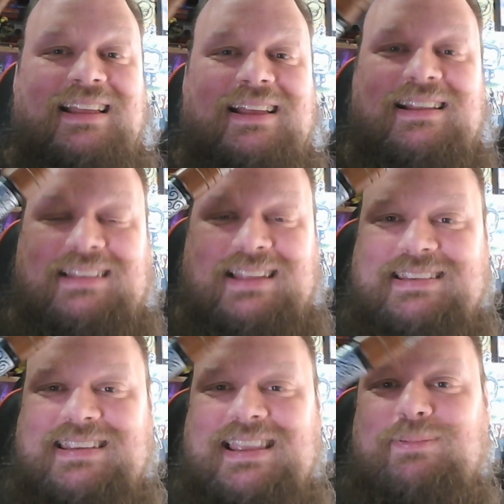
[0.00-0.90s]

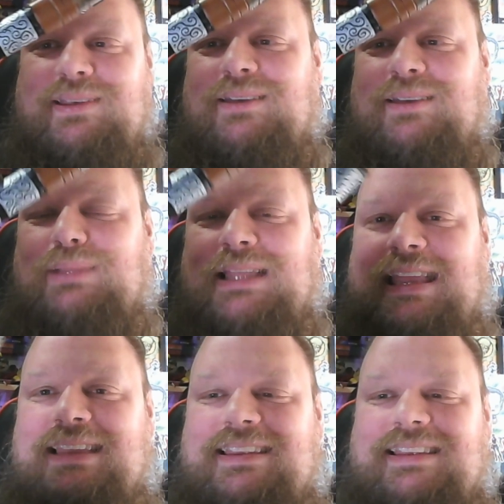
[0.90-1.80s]
lightsaber
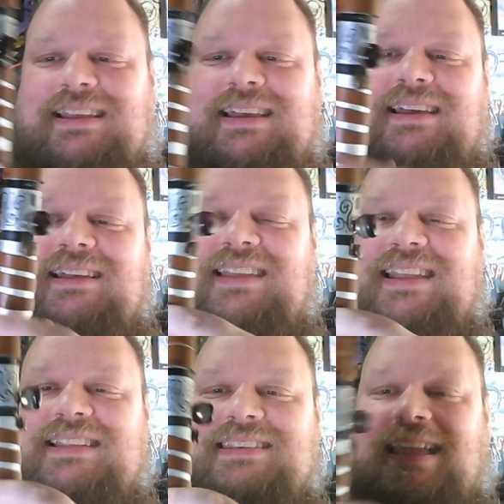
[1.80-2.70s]
blade.
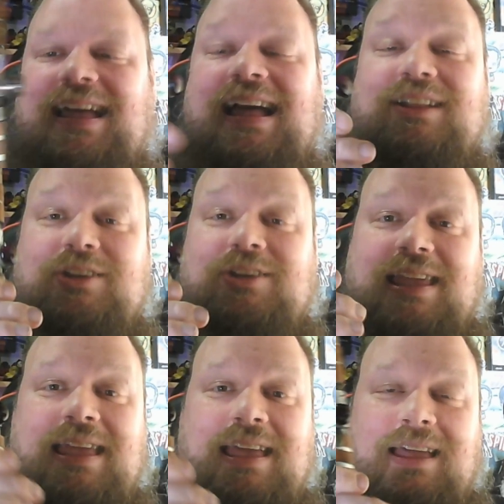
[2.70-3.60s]
It
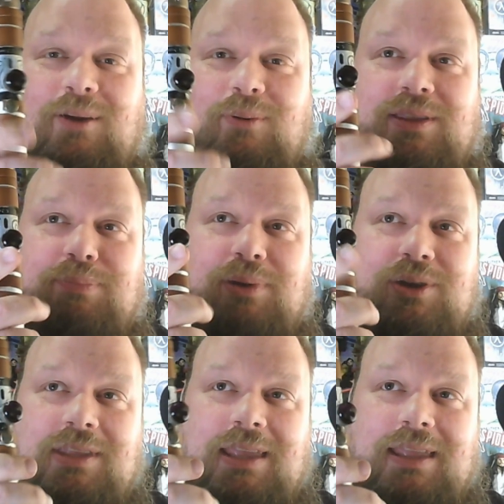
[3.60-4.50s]
actually, when you
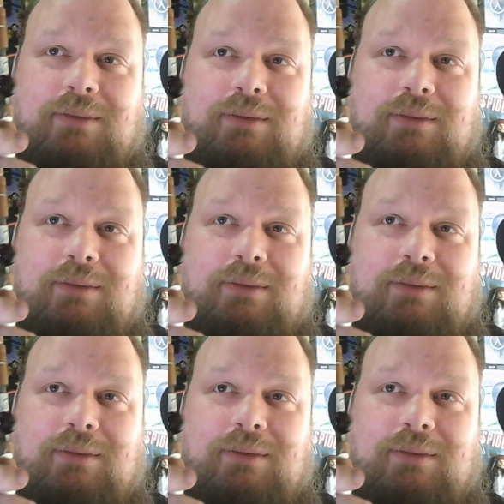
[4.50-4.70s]
push the